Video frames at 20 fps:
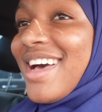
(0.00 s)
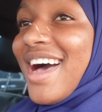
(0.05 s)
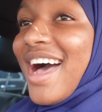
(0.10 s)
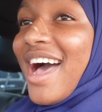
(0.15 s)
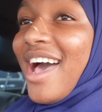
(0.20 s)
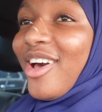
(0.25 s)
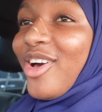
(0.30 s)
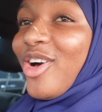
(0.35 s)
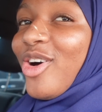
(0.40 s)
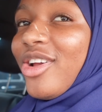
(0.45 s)

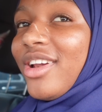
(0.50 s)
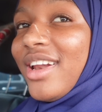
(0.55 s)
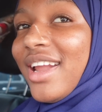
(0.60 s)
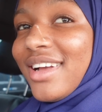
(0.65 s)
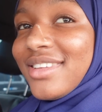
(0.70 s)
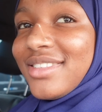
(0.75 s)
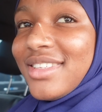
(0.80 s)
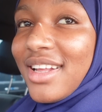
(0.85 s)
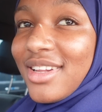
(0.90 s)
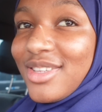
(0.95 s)
I
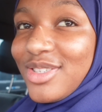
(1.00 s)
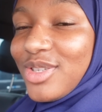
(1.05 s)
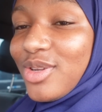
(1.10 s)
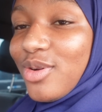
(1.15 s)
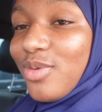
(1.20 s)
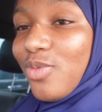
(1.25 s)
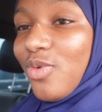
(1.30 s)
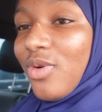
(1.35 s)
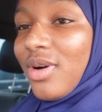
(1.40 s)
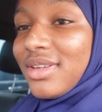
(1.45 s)
collected
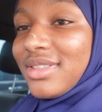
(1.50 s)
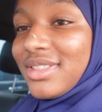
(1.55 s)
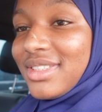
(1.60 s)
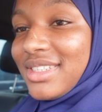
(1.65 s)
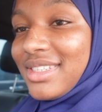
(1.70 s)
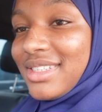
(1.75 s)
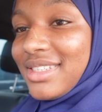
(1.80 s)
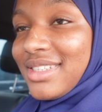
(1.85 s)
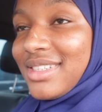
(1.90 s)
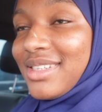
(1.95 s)

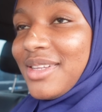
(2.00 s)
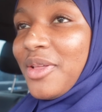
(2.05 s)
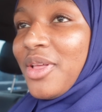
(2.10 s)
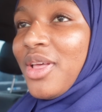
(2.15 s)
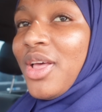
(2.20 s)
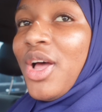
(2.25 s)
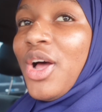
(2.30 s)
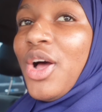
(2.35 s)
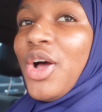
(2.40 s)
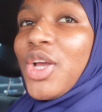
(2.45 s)
someone's
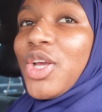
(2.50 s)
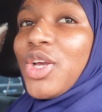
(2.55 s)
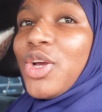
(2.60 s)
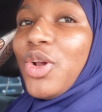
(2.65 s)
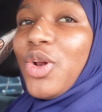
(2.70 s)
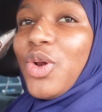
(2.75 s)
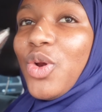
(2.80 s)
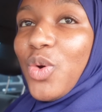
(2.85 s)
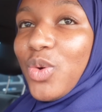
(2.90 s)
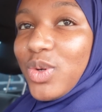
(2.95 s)

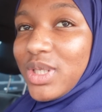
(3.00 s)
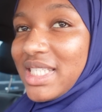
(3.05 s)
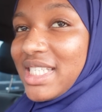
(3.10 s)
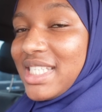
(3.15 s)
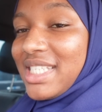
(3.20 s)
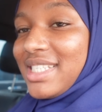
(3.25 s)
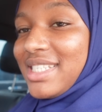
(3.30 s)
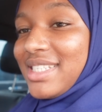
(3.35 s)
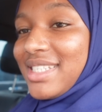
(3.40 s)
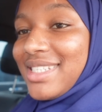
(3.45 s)

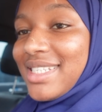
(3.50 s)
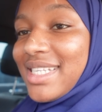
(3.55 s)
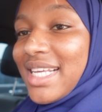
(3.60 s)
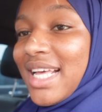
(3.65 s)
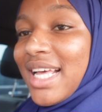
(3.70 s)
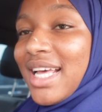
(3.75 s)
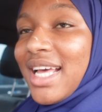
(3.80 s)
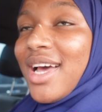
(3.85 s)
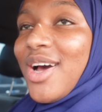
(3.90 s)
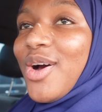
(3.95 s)
clothes
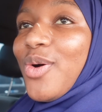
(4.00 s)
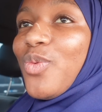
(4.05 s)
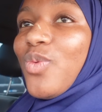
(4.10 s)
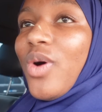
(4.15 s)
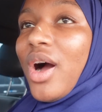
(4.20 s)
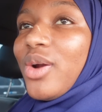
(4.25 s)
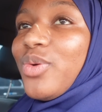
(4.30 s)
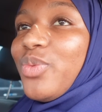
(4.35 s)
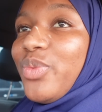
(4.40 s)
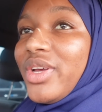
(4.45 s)

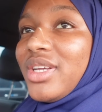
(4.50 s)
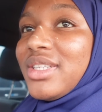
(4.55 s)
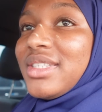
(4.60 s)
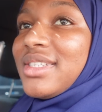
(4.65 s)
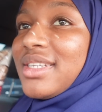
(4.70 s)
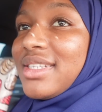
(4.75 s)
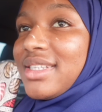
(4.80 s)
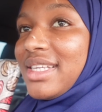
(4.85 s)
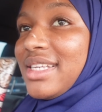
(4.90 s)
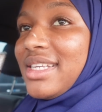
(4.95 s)
1 week
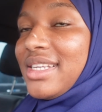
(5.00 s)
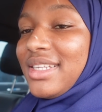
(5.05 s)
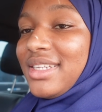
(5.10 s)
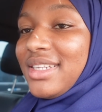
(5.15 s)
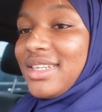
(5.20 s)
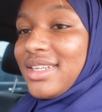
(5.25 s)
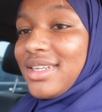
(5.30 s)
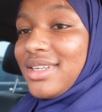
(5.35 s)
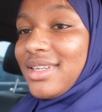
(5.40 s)
to Eid.